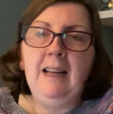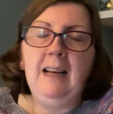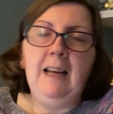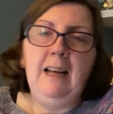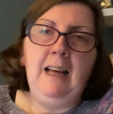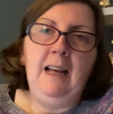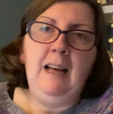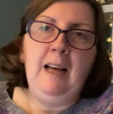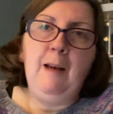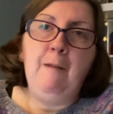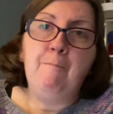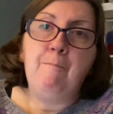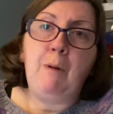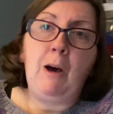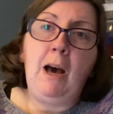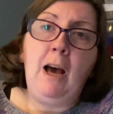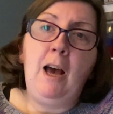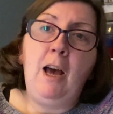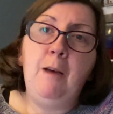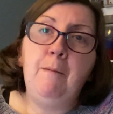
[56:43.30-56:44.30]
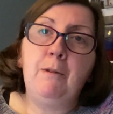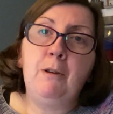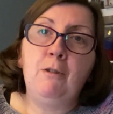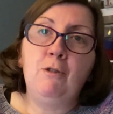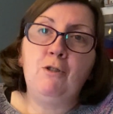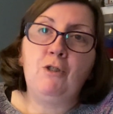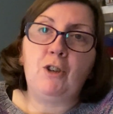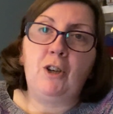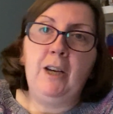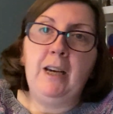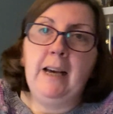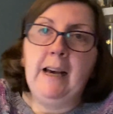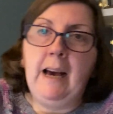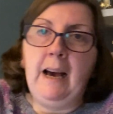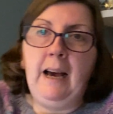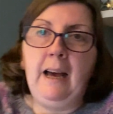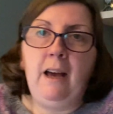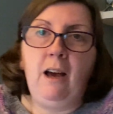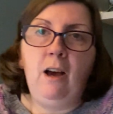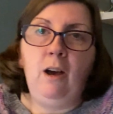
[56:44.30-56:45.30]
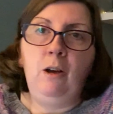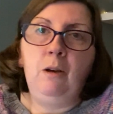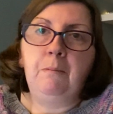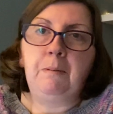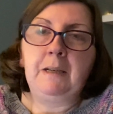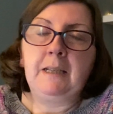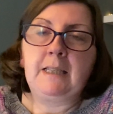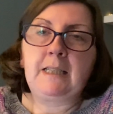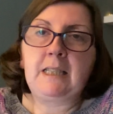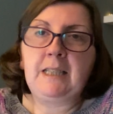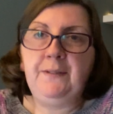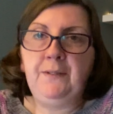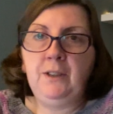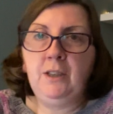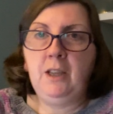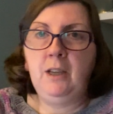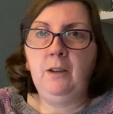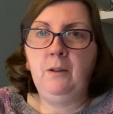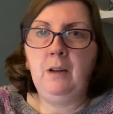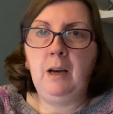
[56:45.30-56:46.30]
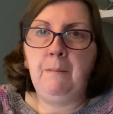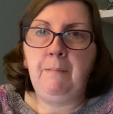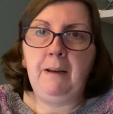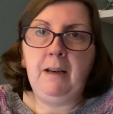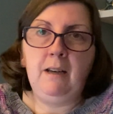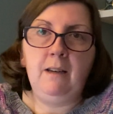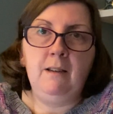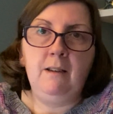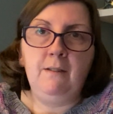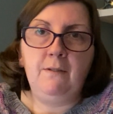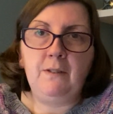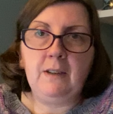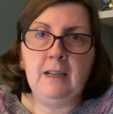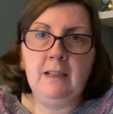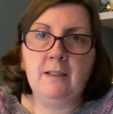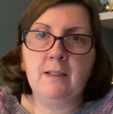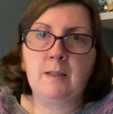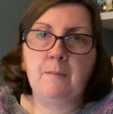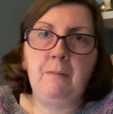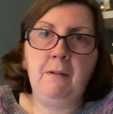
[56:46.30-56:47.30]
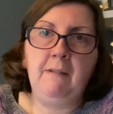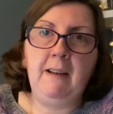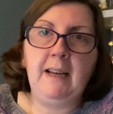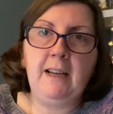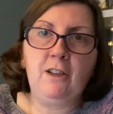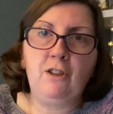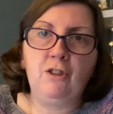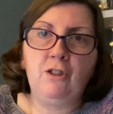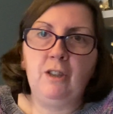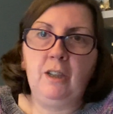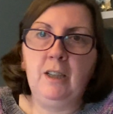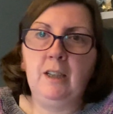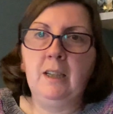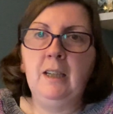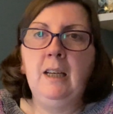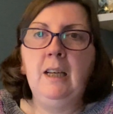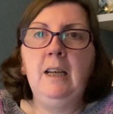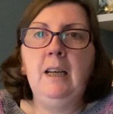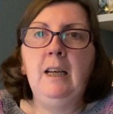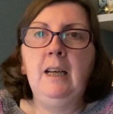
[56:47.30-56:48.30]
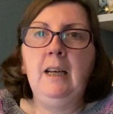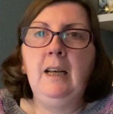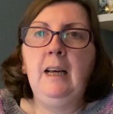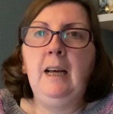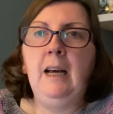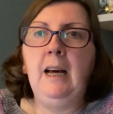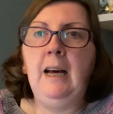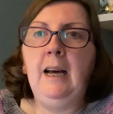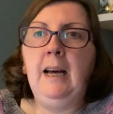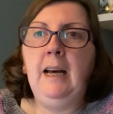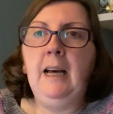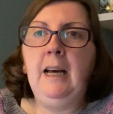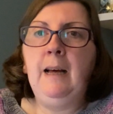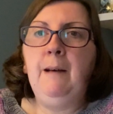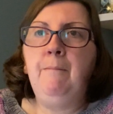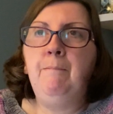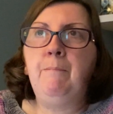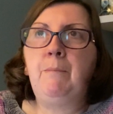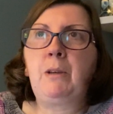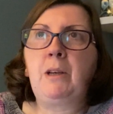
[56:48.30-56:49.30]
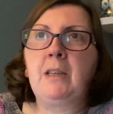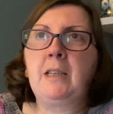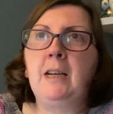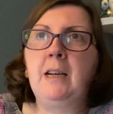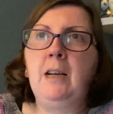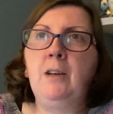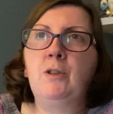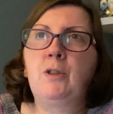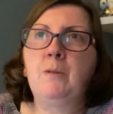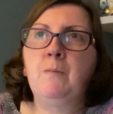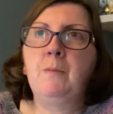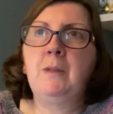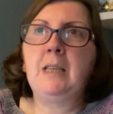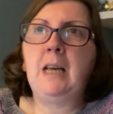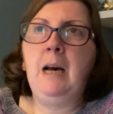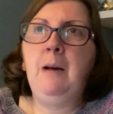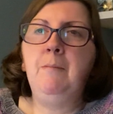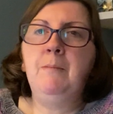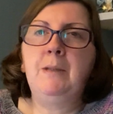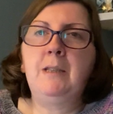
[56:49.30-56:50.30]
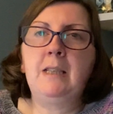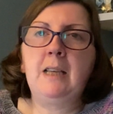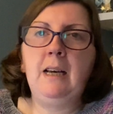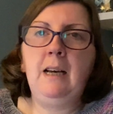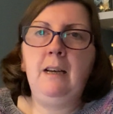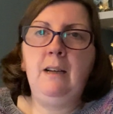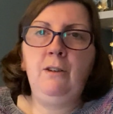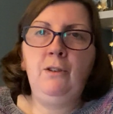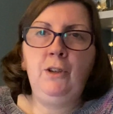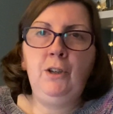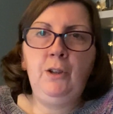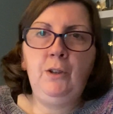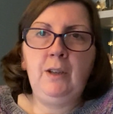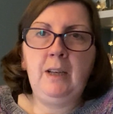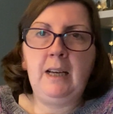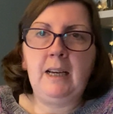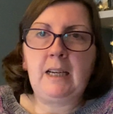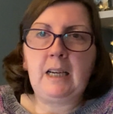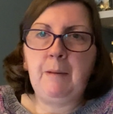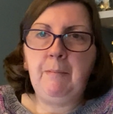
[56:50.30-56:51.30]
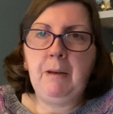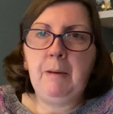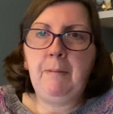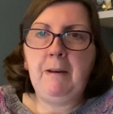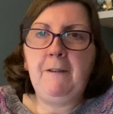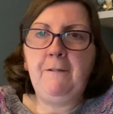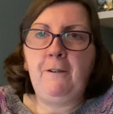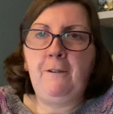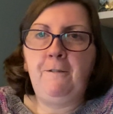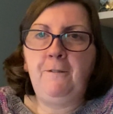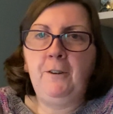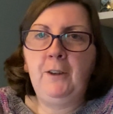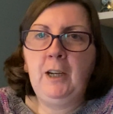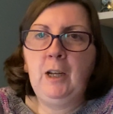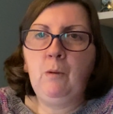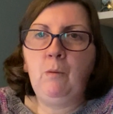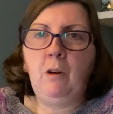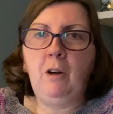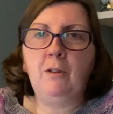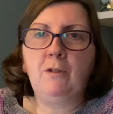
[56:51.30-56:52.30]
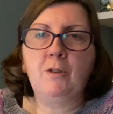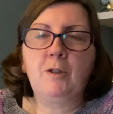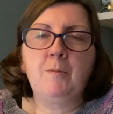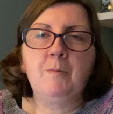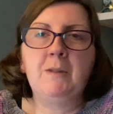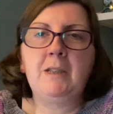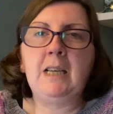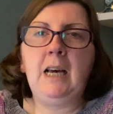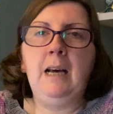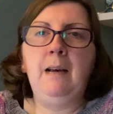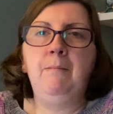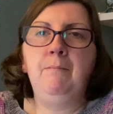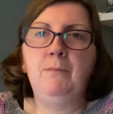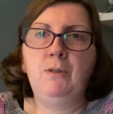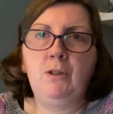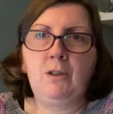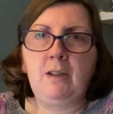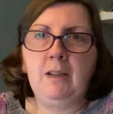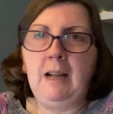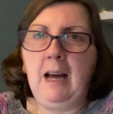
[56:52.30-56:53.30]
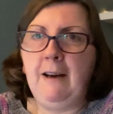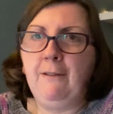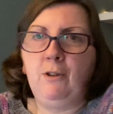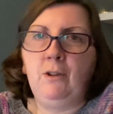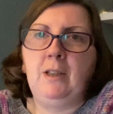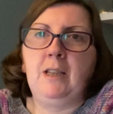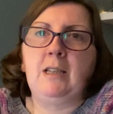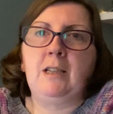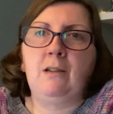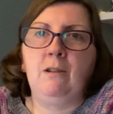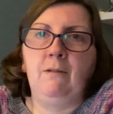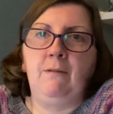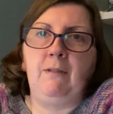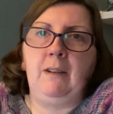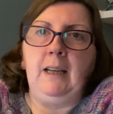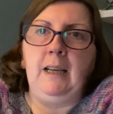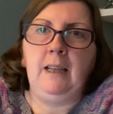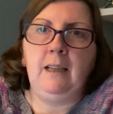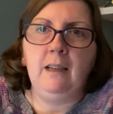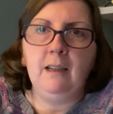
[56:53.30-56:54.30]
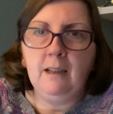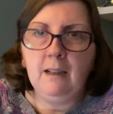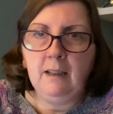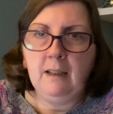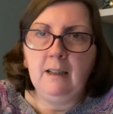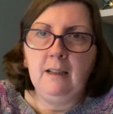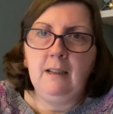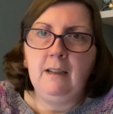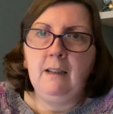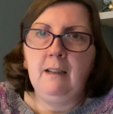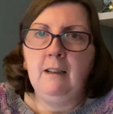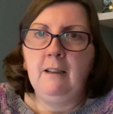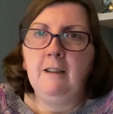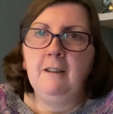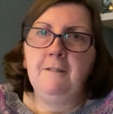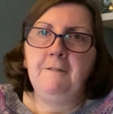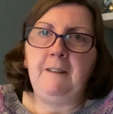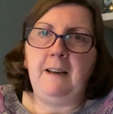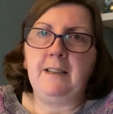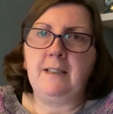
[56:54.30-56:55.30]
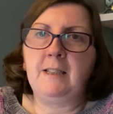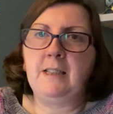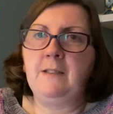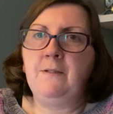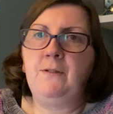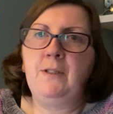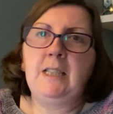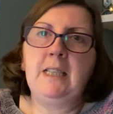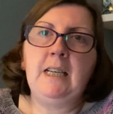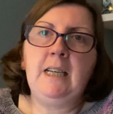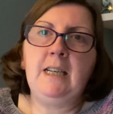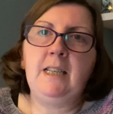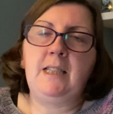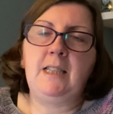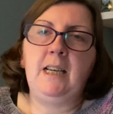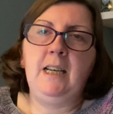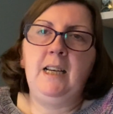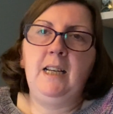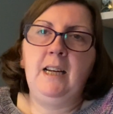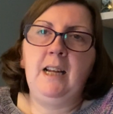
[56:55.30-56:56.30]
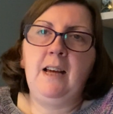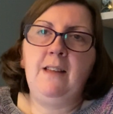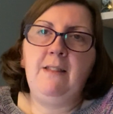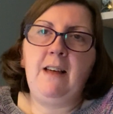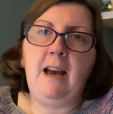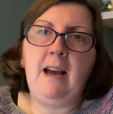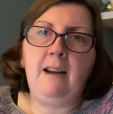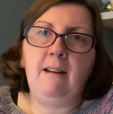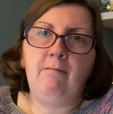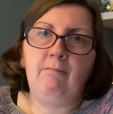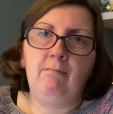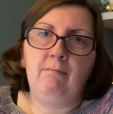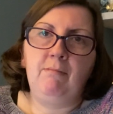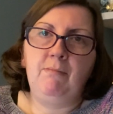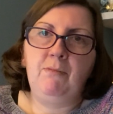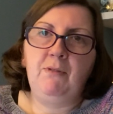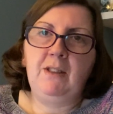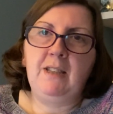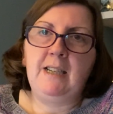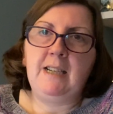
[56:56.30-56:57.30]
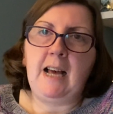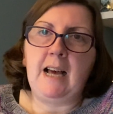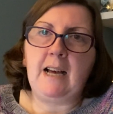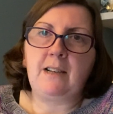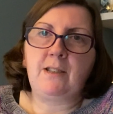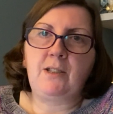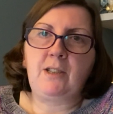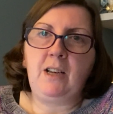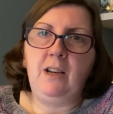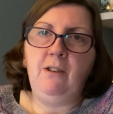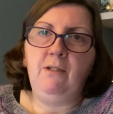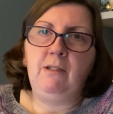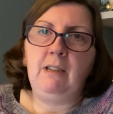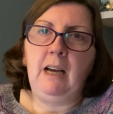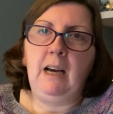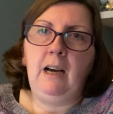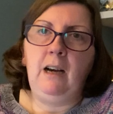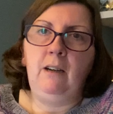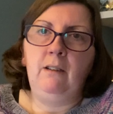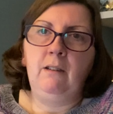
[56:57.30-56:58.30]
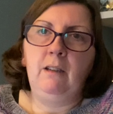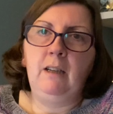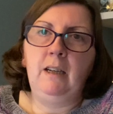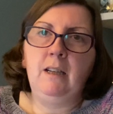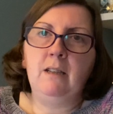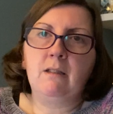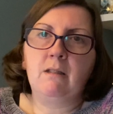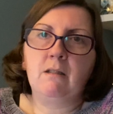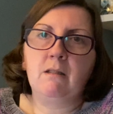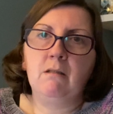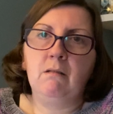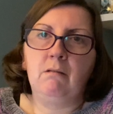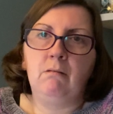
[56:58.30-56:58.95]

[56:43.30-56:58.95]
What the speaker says: But I hope you enjoy it. I hope it's given you a bit of inspiration, because I know sometimes New Year can be a bit of a funny one. Sometimes you can have all this lovely festive season and then the decks go down and it's...